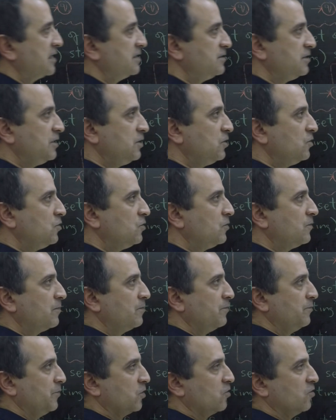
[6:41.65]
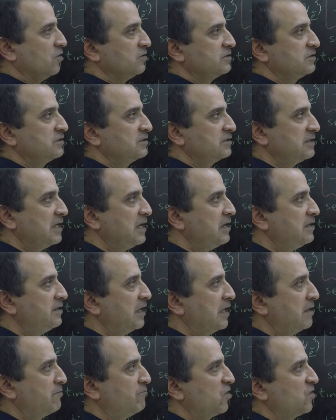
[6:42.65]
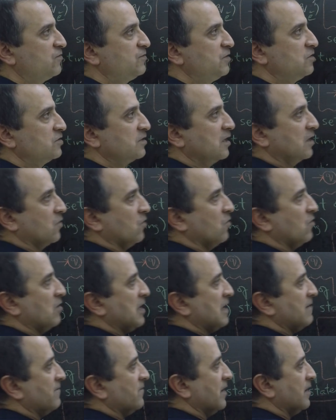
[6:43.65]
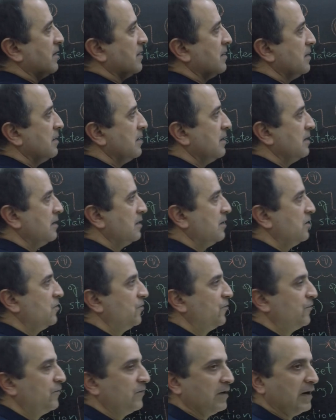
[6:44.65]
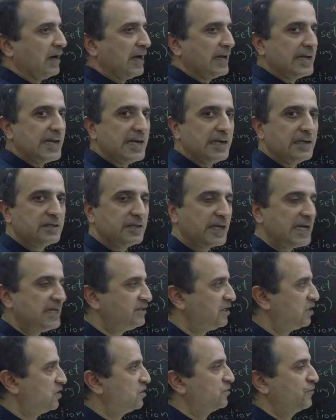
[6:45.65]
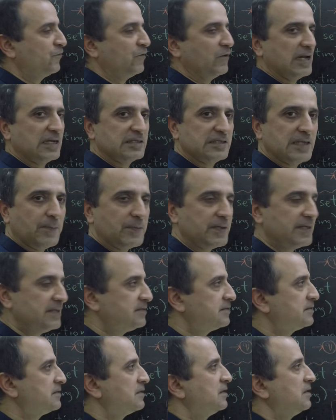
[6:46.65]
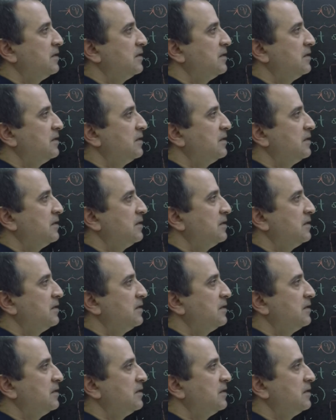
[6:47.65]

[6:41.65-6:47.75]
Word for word: a 0, because still the number of zeros are only 1, I need 3 zeros for acceptance,